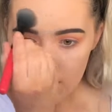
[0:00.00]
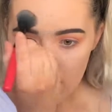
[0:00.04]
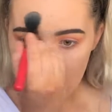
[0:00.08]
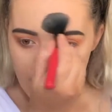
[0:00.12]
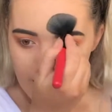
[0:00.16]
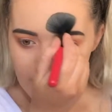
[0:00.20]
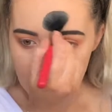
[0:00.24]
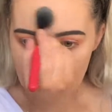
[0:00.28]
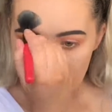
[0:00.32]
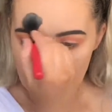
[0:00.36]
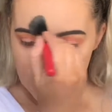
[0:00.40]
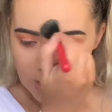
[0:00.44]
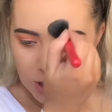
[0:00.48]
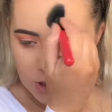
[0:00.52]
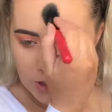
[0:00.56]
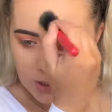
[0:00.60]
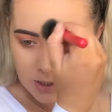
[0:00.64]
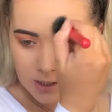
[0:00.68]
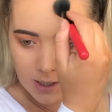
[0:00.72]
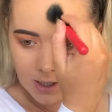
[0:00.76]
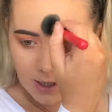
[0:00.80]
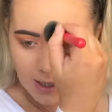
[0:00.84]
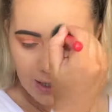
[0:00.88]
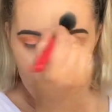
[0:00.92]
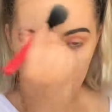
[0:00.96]
and then
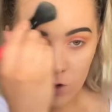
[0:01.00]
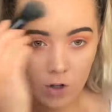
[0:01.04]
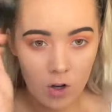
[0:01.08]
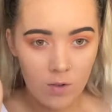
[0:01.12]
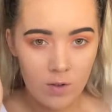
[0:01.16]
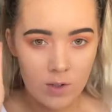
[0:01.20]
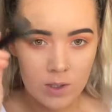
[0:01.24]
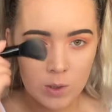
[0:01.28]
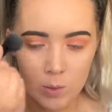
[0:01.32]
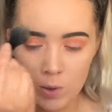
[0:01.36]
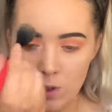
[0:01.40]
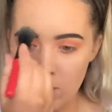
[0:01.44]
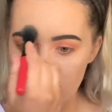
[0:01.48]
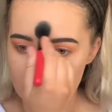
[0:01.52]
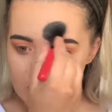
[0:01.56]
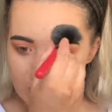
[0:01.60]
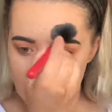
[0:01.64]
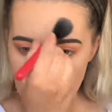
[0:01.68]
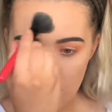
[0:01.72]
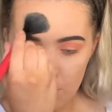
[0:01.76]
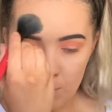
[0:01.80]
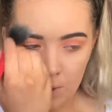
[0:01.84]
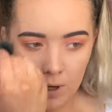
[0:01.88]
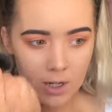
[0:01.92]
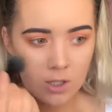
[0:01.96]
just the leftovers, whatever's
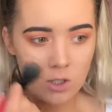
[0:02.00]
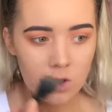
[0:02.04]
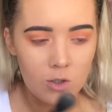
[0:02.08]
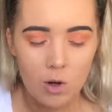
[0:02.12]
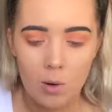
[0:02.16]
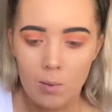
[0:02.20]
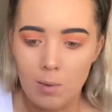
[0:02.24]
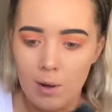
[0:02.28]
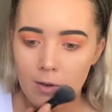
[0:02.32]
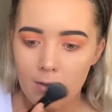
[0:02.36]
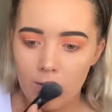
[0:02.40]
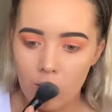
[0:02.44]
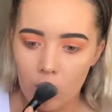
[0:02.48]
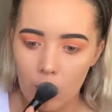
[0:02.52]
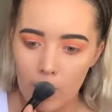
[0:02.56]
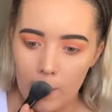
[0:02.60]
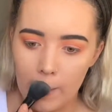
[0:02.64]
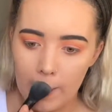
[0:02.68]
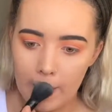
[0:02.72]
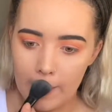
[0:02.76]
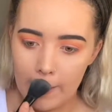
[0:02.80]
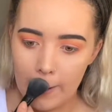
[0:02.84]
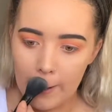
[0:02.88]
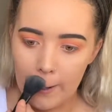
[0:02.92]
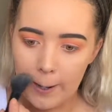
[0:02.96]
on the brush, on my
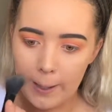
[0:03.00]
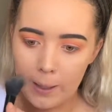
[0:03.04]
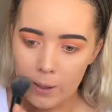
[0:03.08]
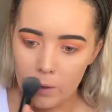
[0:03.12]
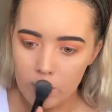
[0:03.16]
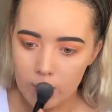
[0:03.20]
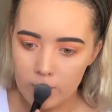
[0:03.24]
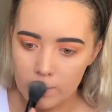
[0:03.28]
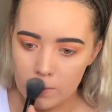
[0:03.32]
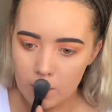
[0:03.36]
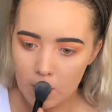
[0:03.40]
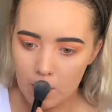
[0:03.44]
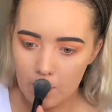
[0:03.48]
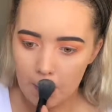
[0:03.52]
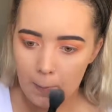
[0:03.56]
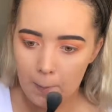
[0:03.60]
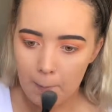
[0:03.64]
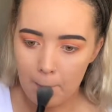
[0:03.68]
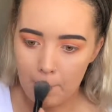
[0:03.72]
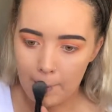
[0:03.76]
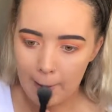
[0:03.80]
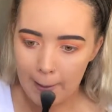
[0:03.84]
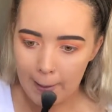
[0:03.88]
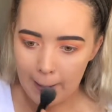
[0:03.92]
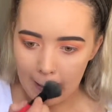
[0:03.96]
forehead and on the top
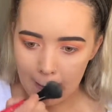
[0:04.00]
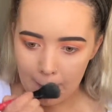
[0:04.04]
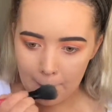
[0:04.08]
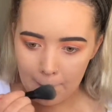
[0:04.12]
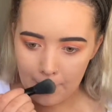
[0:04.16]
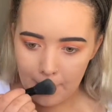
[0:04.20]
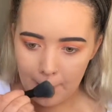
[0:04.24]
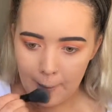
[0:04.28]
of my lip.